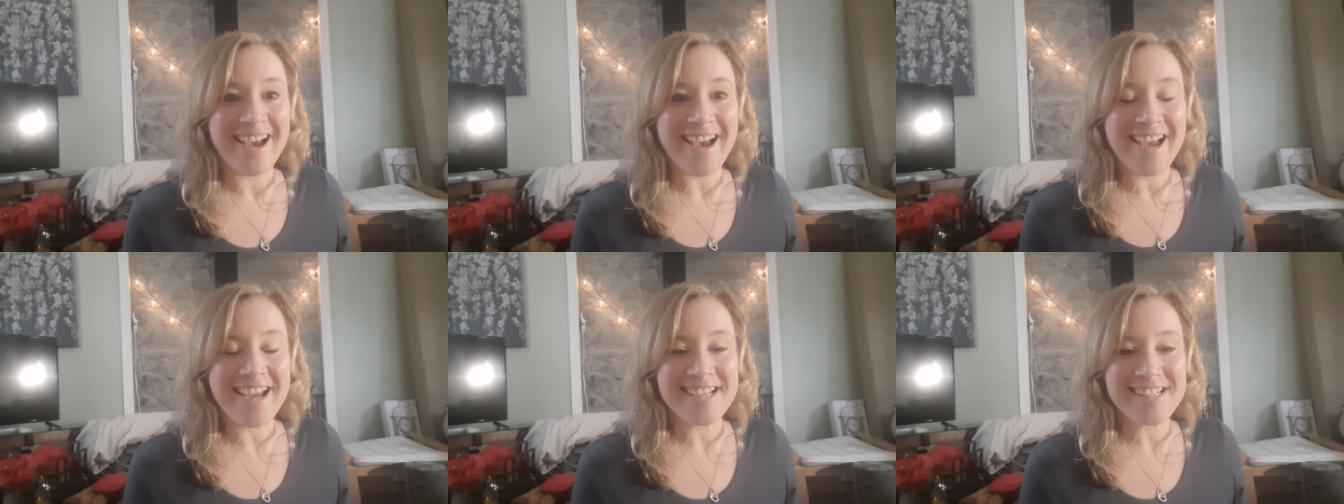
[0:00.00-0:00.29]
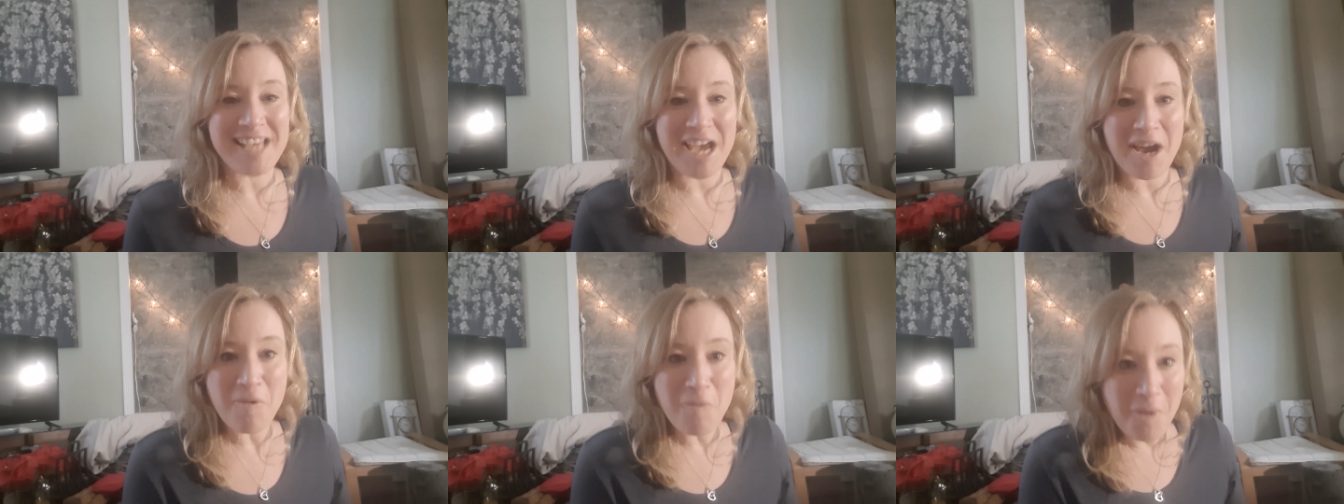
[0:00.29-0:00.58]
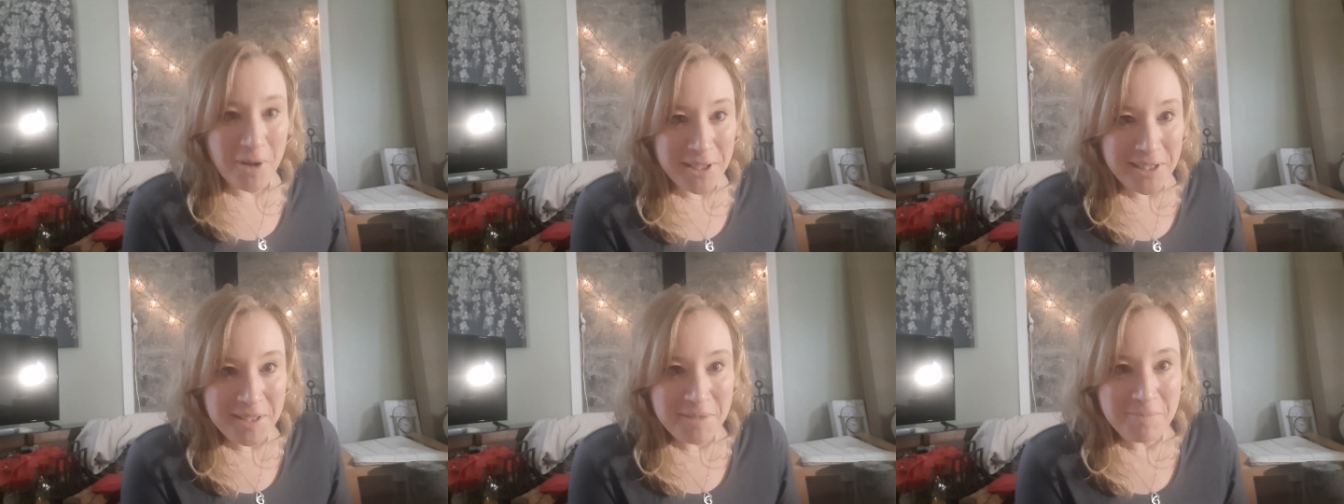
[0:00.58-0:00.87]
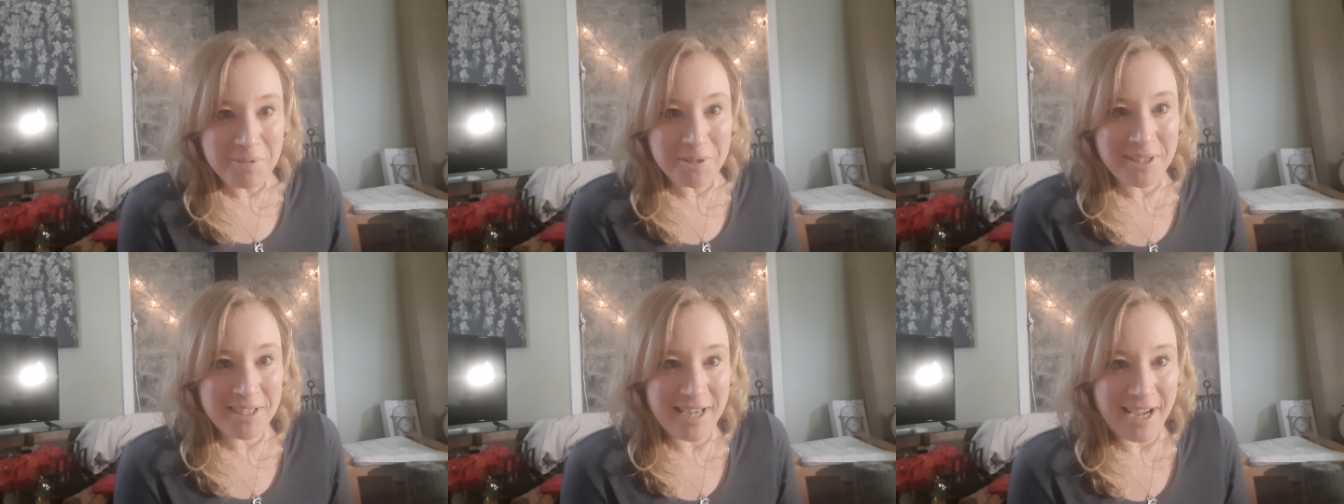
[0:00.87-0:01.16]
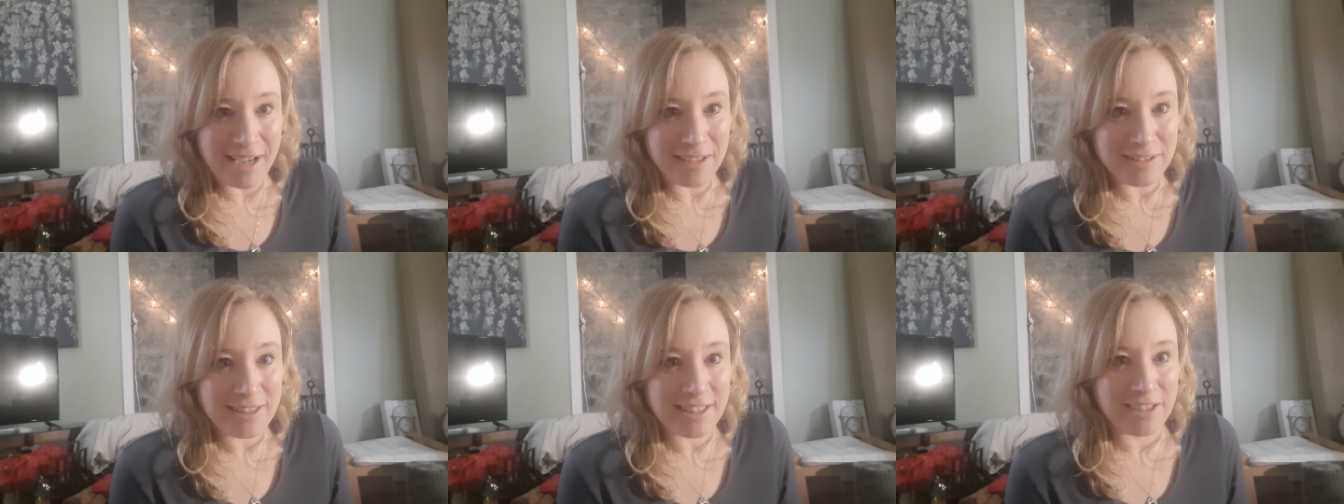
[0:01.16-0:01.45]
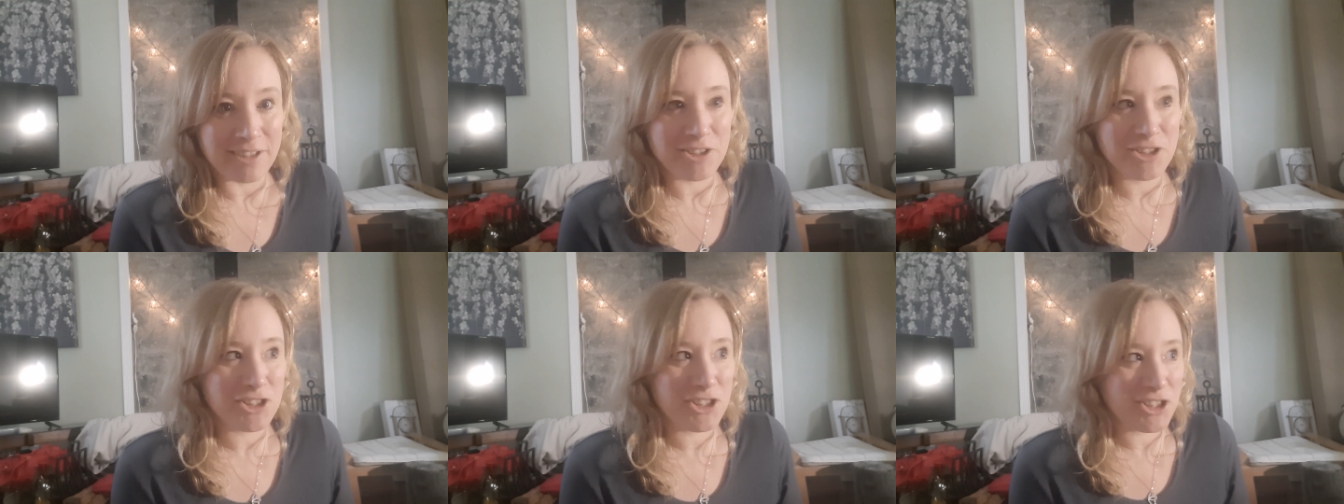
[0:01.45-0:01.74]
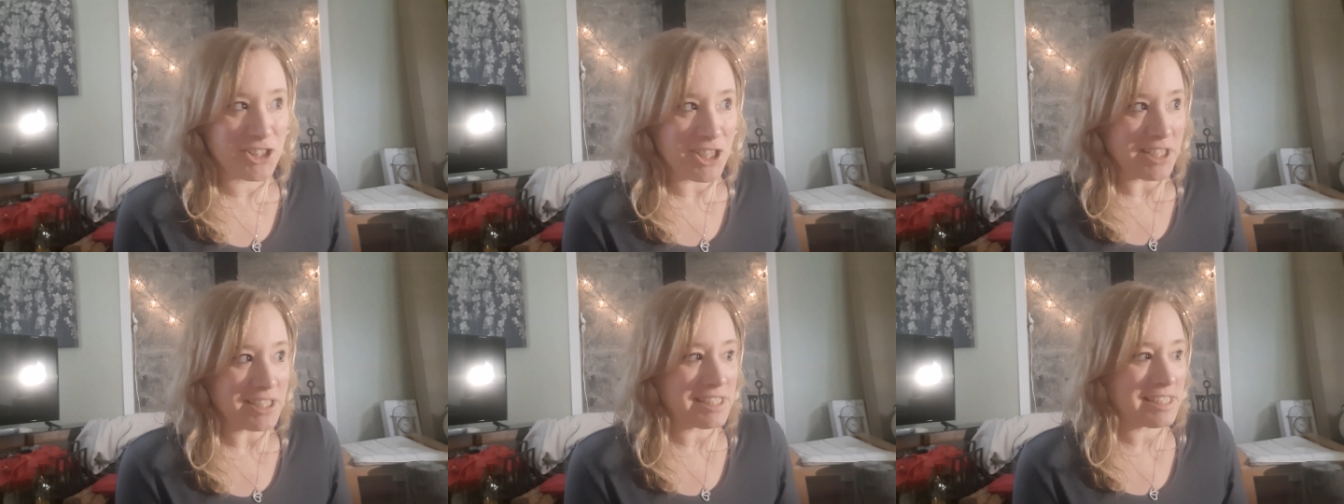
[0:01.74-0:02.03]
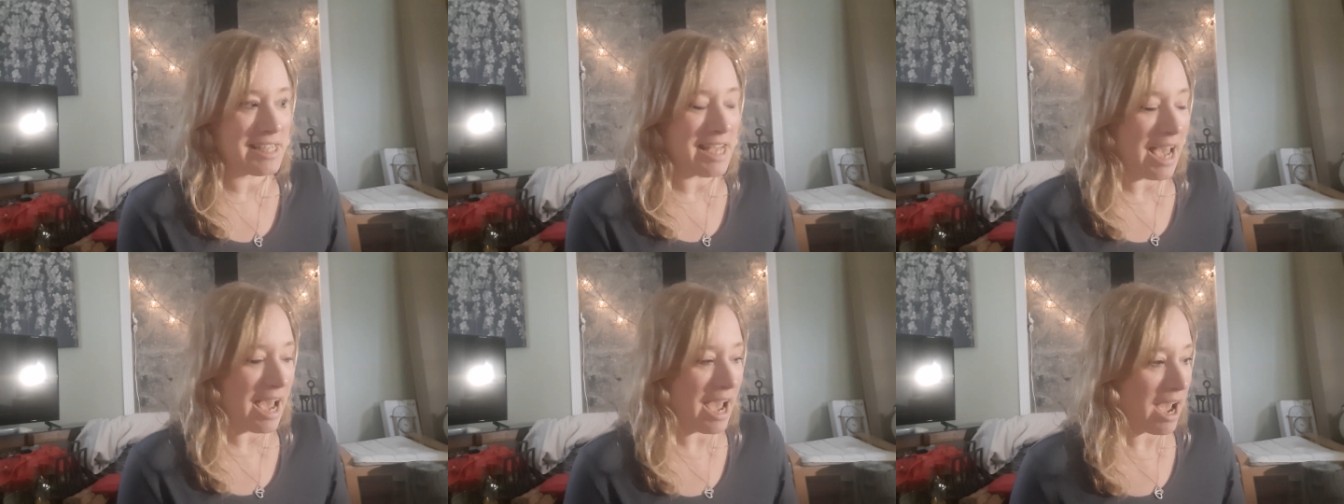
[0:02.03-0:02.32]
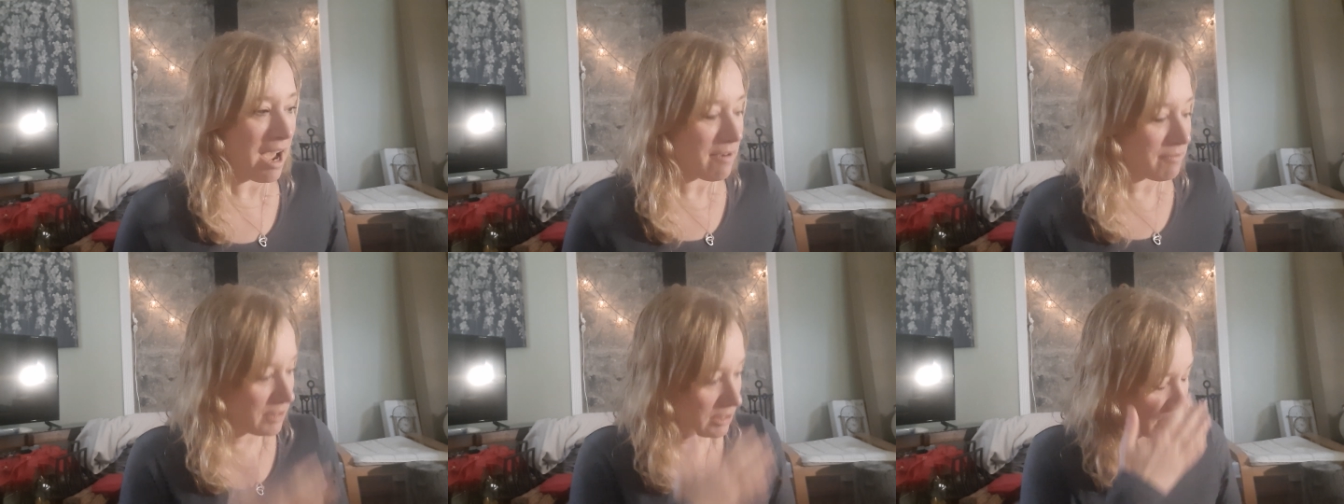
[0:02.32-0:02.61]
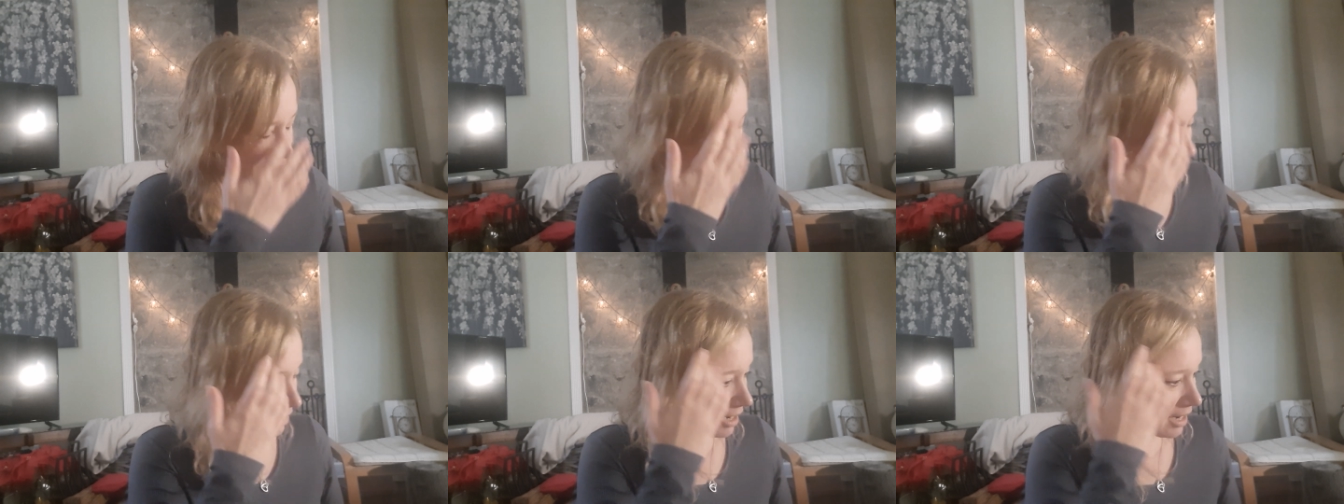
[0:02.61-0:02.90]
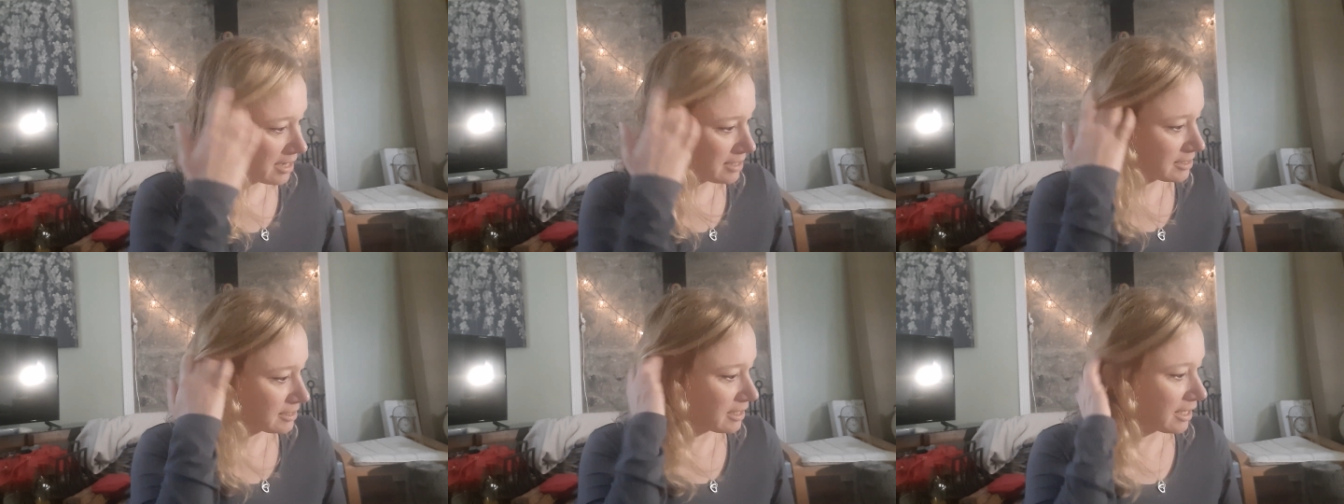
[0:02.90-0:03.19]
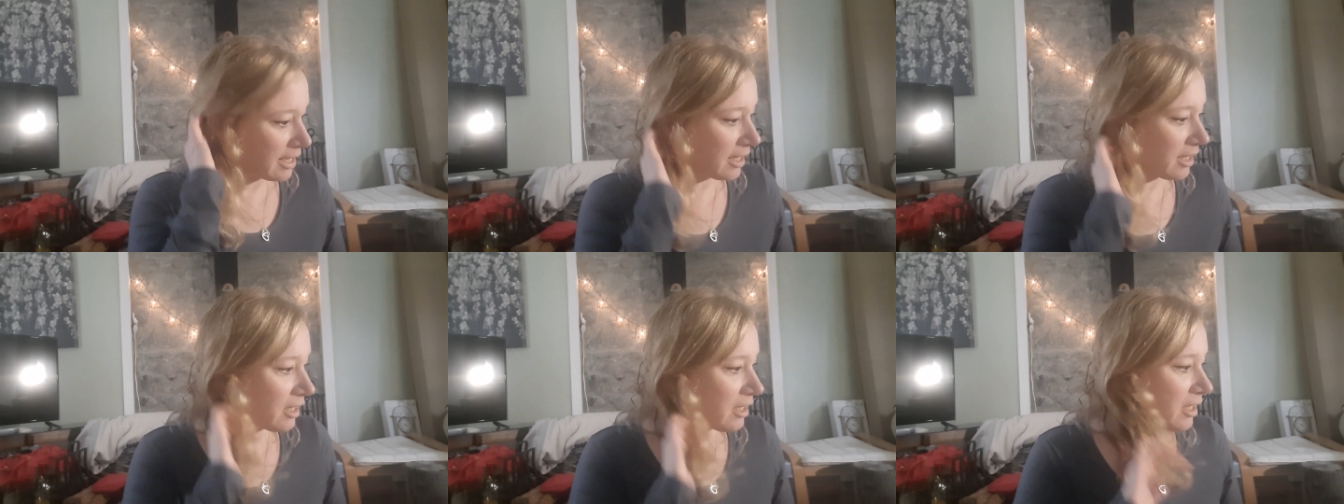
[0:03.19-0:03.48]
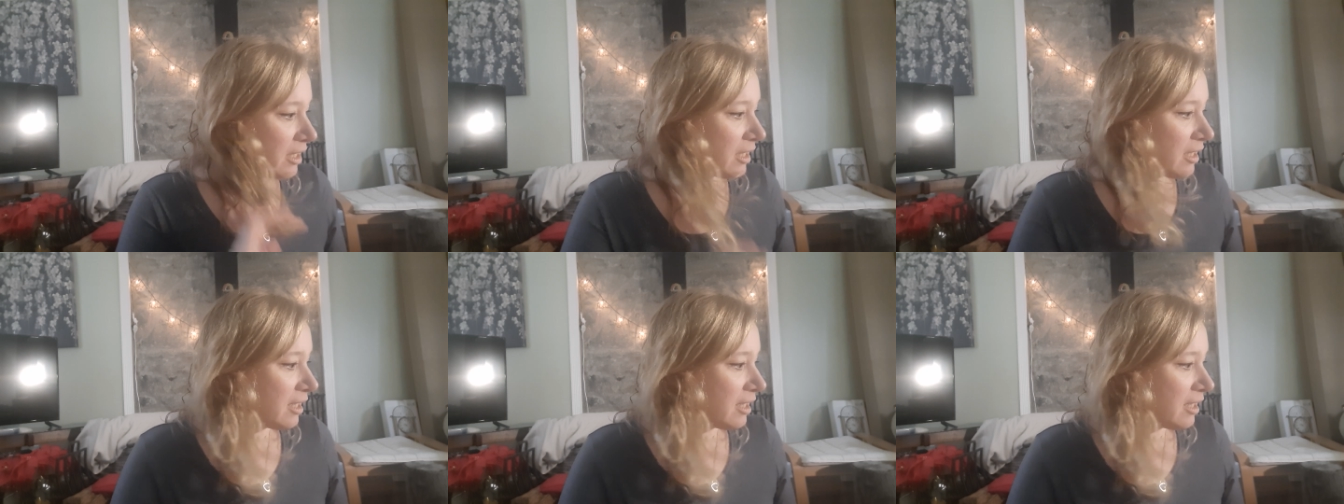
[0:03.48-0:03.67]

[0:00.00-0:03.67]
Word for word: And I wanted to put it out there just to have you guys, like,